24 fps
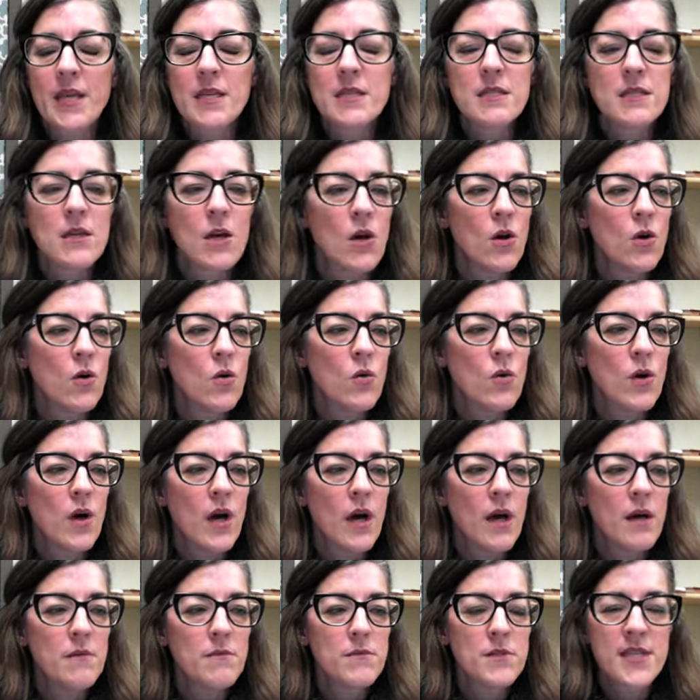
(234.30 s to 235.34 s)

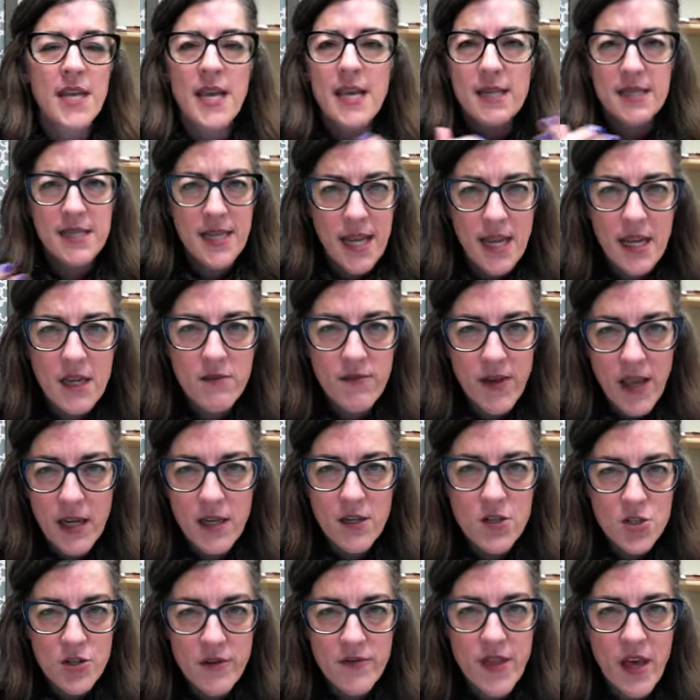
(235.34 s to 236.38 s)
So take
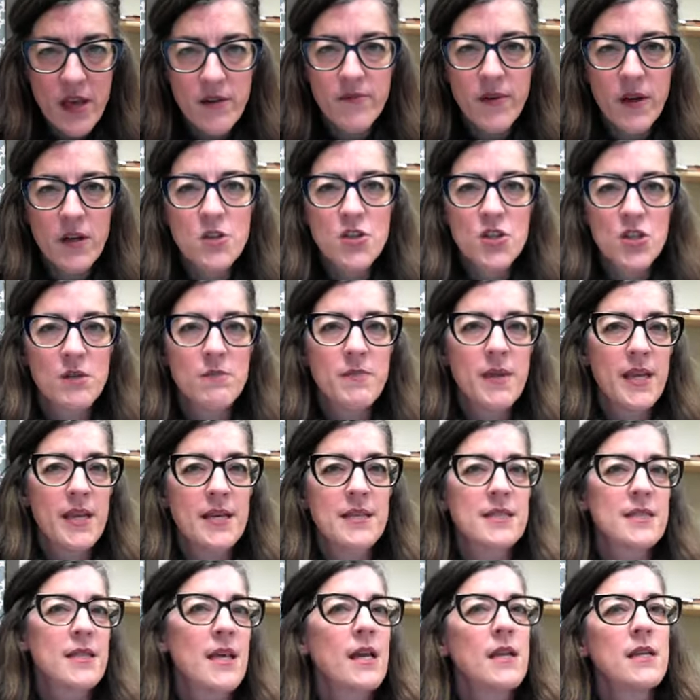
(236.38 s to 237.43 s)
advantage of that function
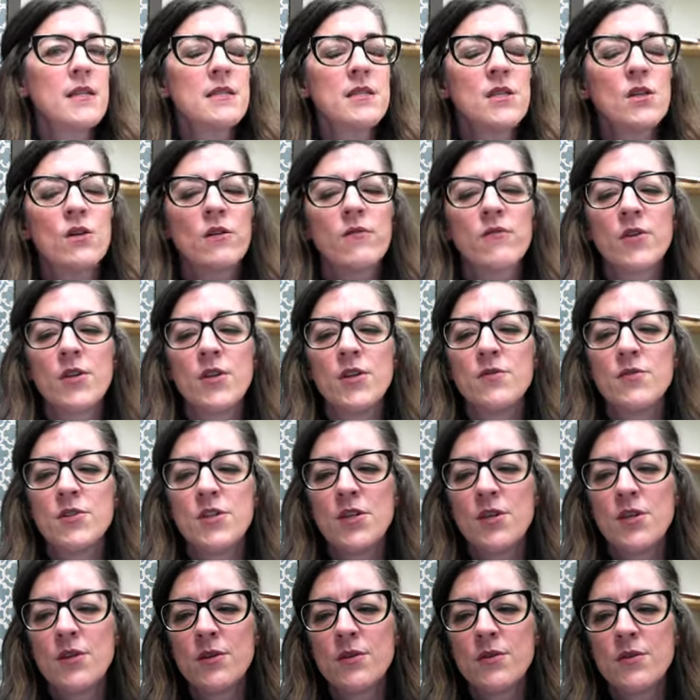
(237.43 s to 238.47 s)
because that is here for you
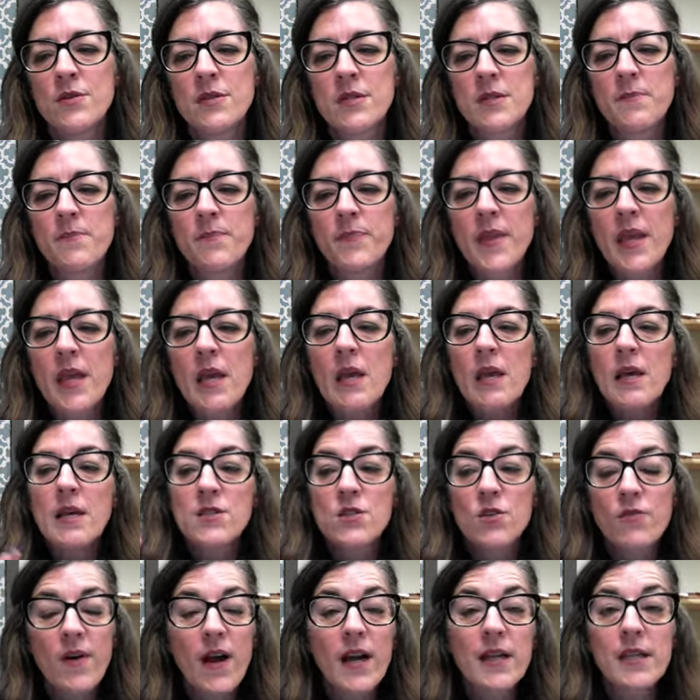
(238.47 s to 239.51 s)
to use.
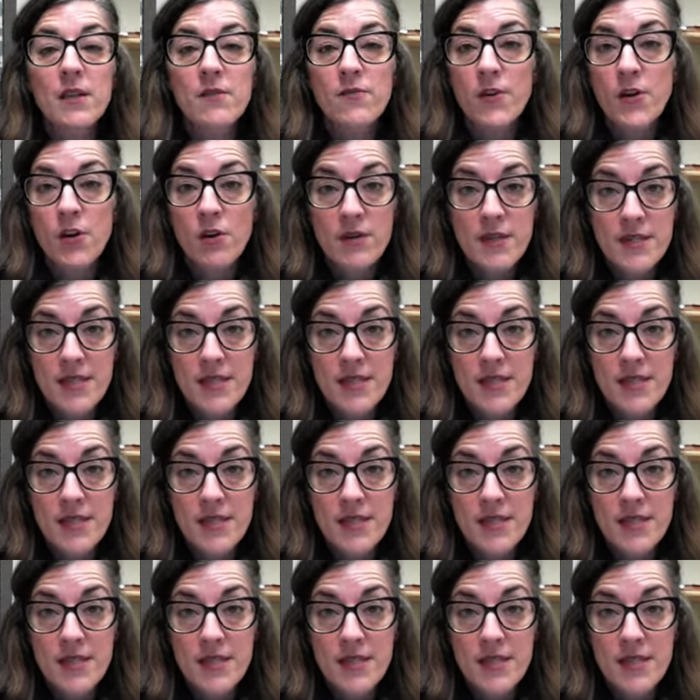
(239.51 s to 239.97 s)
So finally, for your